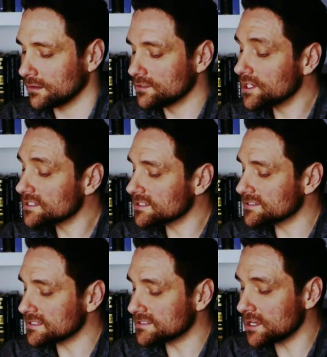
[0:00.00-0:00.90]
Just as
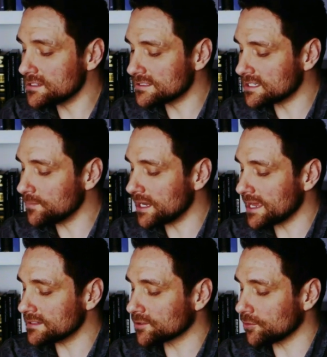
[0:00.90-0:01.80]
the sun
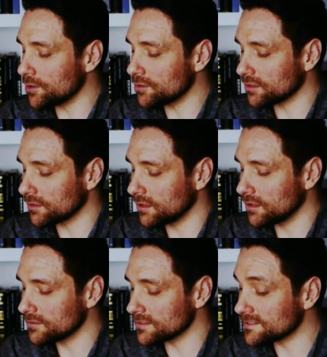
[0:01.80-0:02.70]
stimulates growth,
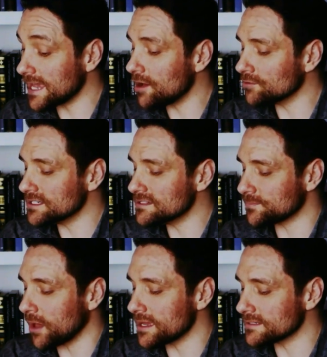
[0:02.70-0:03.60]
the sound
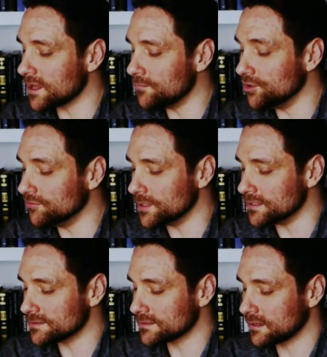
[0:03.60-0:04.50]
inspires her
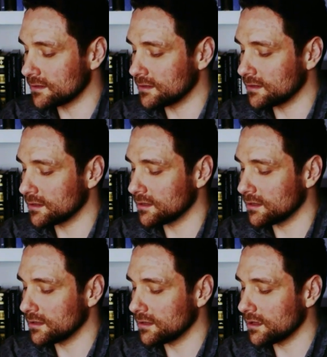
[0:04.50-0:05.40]
movements,
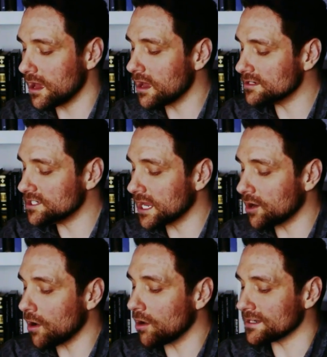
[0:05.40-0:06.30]
urging
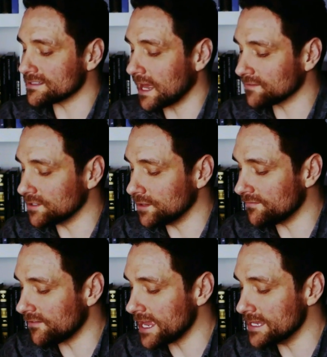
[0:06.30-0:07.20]
her on as afternoon
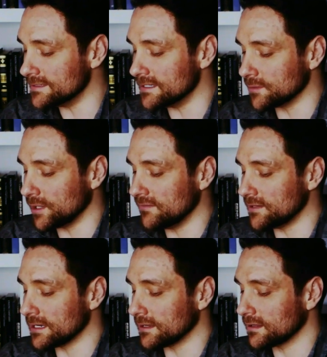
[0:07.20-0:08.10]
fades into evening.